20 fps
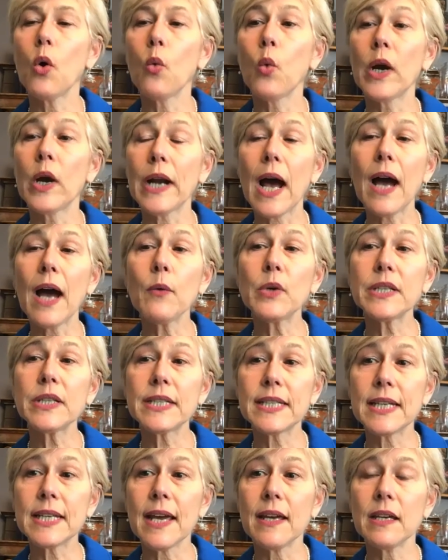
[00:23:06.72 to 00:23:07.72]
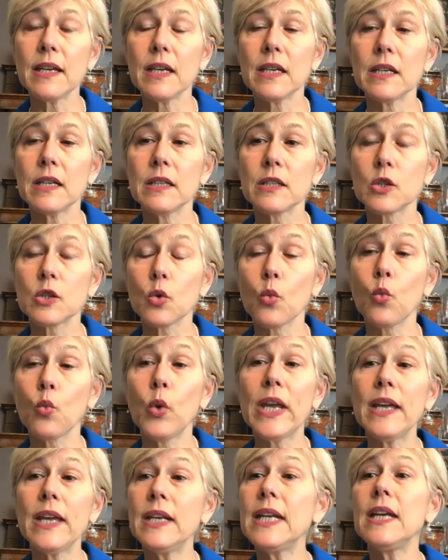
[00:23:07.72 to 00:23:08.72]
what I would say is
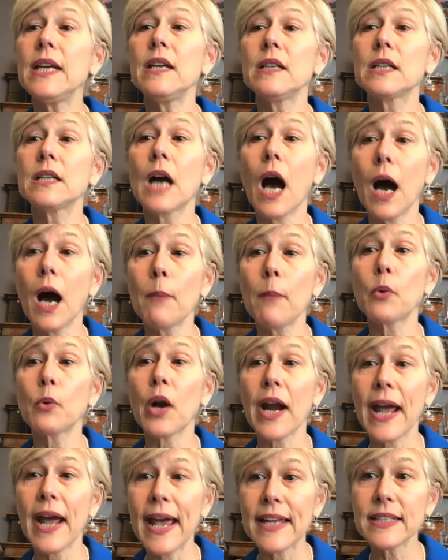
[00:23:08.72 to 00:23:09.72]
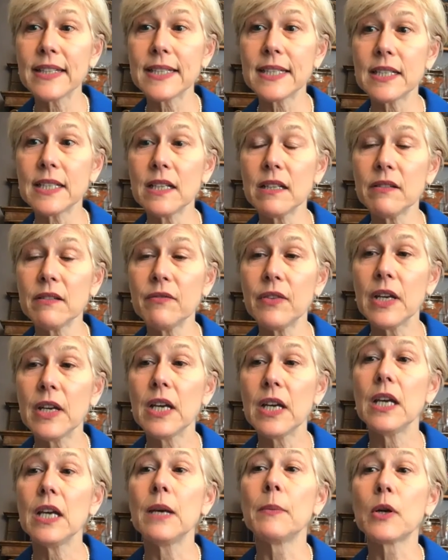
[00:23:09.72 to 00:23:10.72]
we need comprehensive
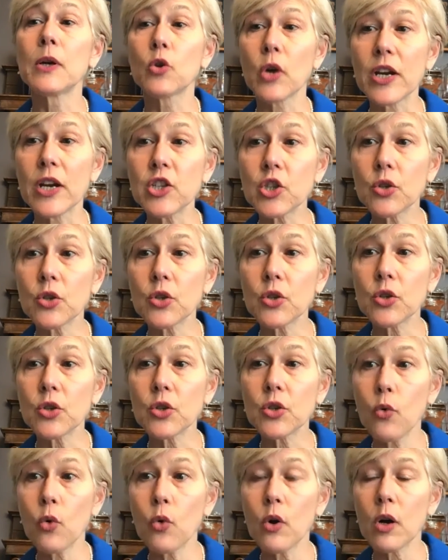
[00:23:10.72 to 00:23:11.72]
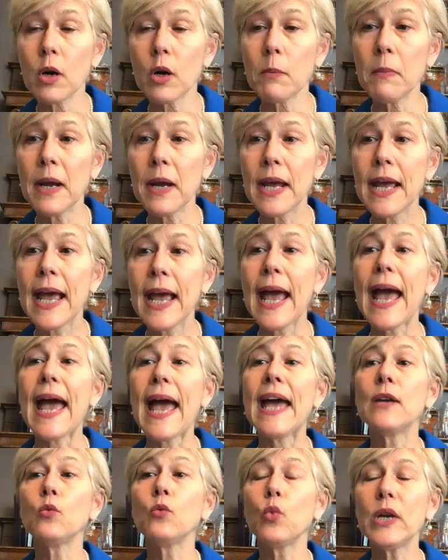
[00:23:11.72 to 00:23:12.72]
immigration reform,
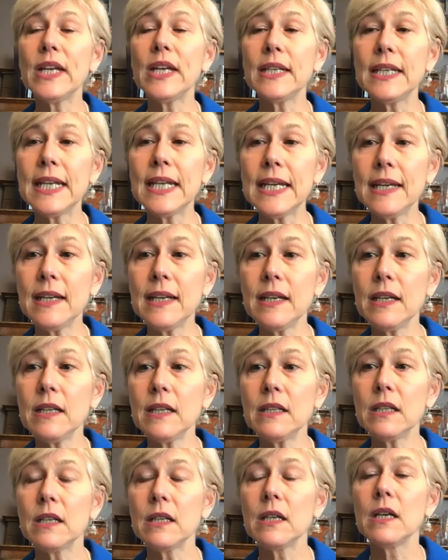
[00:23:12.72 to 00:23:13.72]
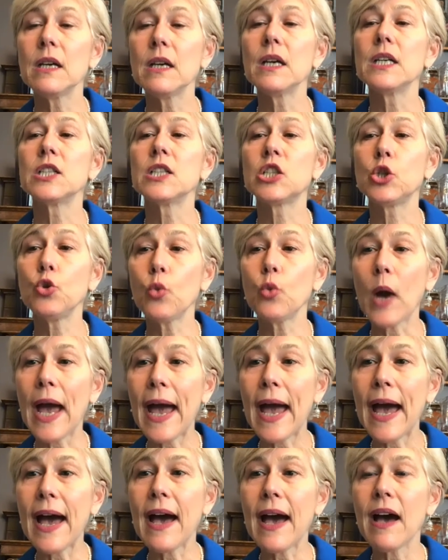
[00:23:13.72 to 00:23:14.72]
and we need to
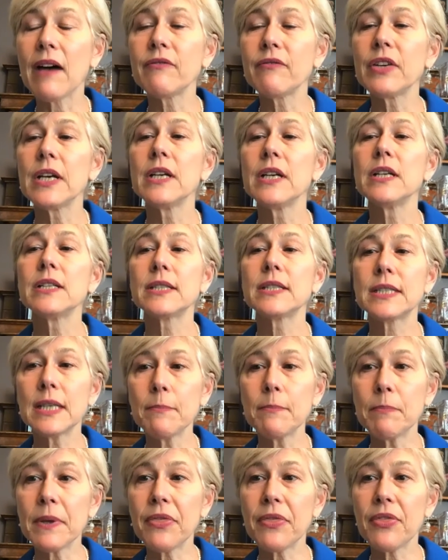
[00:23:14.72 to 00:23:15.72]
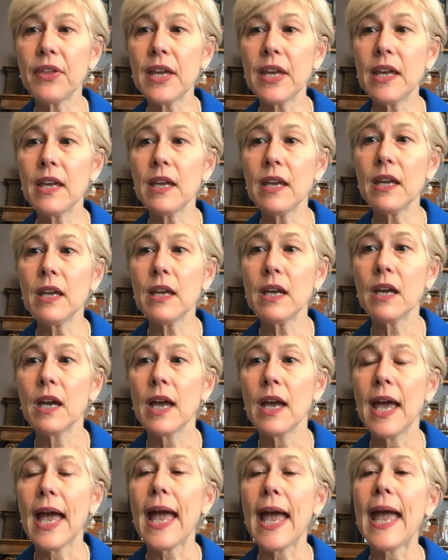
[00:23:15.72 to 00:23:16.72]
have sympathy
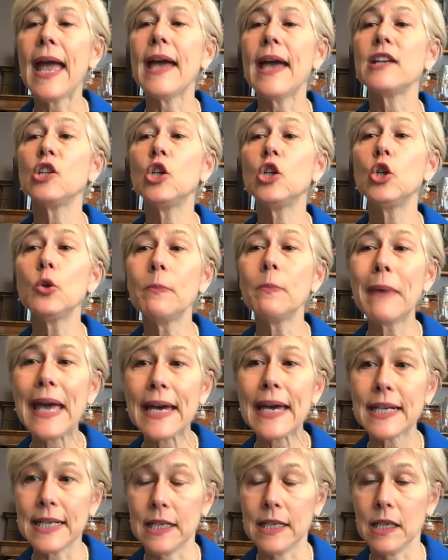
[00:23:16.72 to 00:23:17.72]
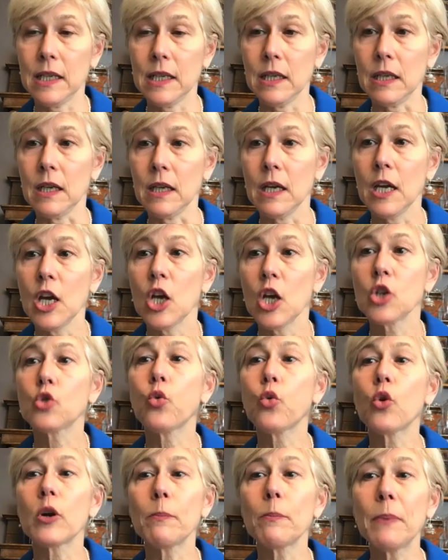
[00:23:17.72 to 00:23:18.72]
and humanity
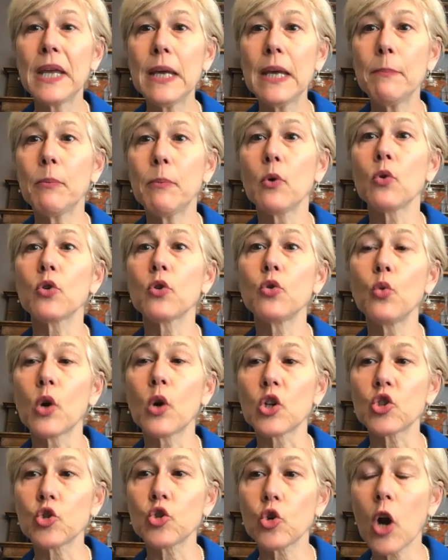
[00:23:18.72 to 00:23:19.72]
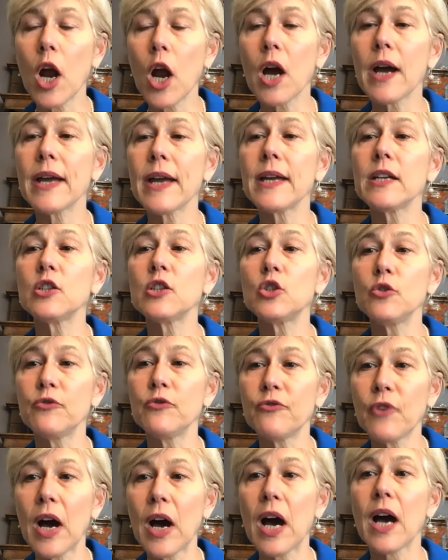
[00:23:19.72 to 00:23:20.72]
toward people who are trying to
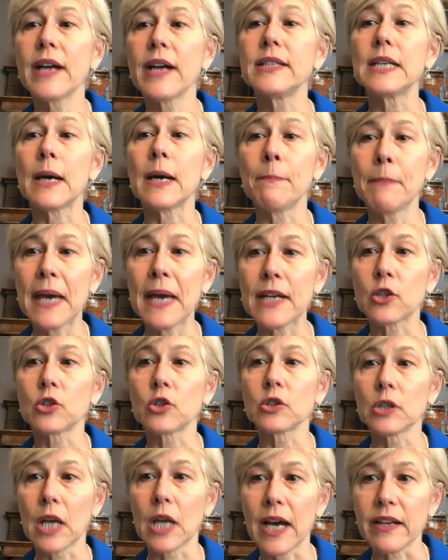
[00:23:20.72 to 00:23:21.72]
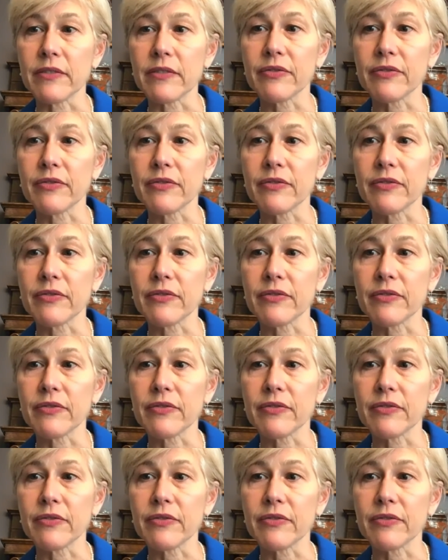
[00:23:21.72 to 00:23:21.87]
find a better life.